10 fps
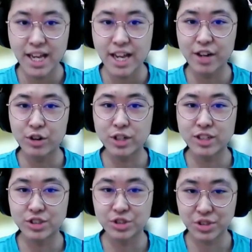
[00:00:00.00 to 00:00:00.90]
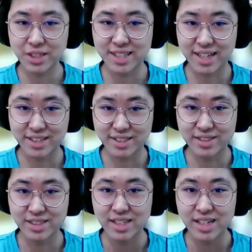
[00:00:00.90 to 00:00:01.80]
In order to trick Daniel,
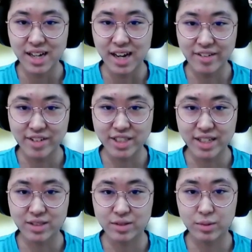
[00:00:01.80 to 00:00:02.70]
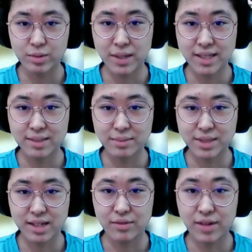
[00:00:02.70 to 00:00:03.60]
Harish has to place
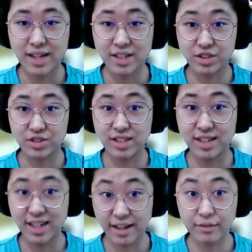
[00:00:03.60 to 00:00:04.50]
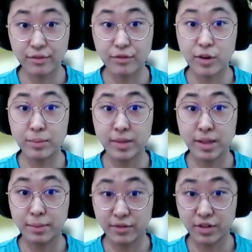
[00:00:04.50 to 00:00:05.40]
himself at a certain length from the
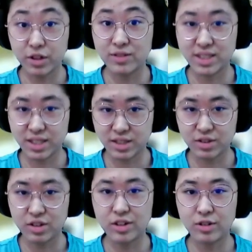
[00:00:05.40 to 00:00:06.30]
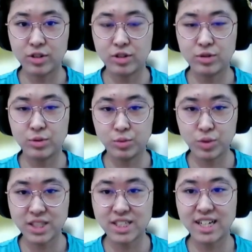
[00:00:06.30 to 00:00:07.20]
pivot of the seesaw in order to
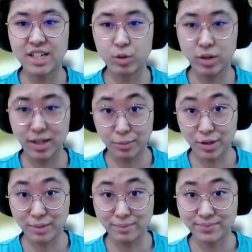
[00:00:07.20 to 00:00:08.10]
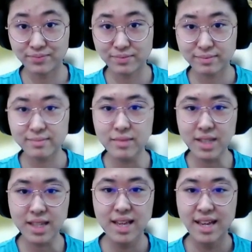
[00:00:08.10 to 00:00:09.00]
reach an equilibrium.
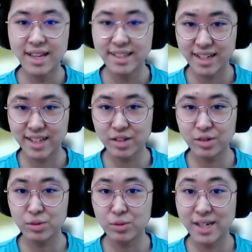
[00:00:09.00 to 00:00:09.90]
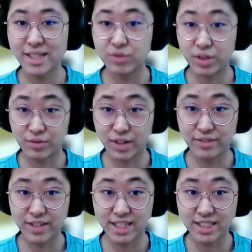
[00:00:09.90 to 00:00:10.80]
Daniel weighs 45
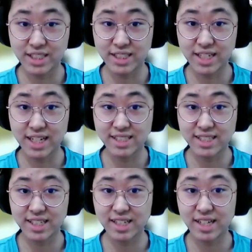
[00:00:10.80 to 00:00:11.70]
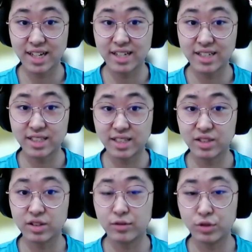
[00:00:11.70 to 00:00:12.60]
kg and is sitting at a
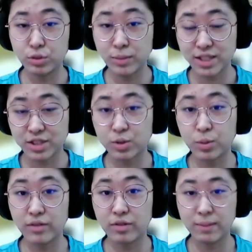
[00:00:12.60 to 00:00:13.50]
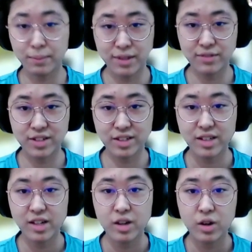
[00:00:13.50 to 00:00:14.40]
distance of 2 meters away from the pivot,
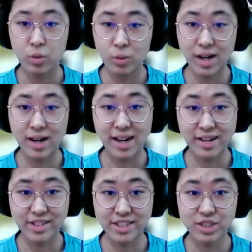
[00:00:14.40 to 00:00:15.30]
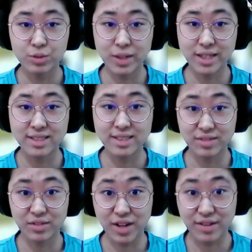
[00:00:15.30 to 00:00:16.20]
while Harish weighs
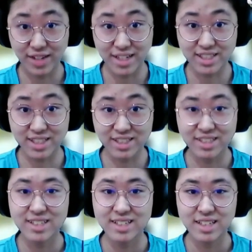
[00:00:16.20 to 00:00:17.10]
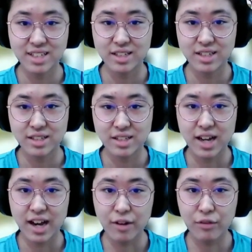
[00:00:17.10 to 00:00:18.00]
75 kg.
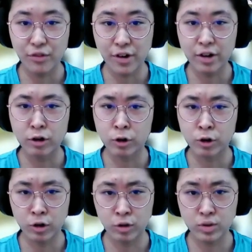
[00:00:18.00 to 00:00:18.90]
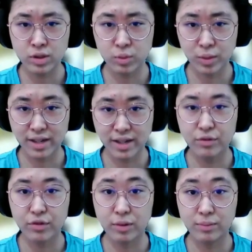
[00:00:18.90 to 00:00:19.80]
How far or close away
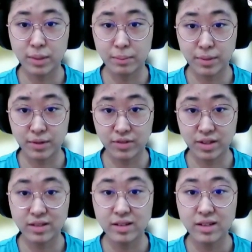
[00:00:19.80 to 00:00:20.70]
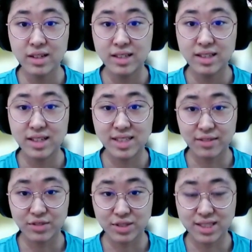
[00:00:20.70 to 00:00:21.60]
from the pivot does he
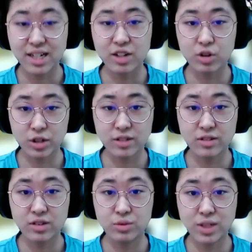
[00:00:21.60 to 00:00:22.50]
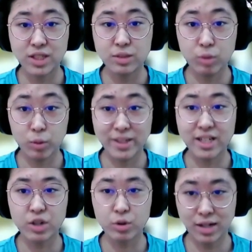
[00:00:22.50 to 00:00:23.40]
have to sit in order to reach moment
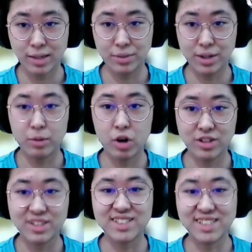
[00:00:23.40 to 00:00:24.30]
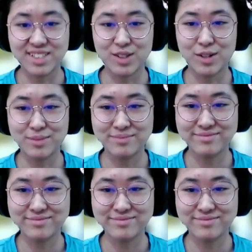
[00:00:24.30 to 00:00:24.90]
equilibrium on the seesaw?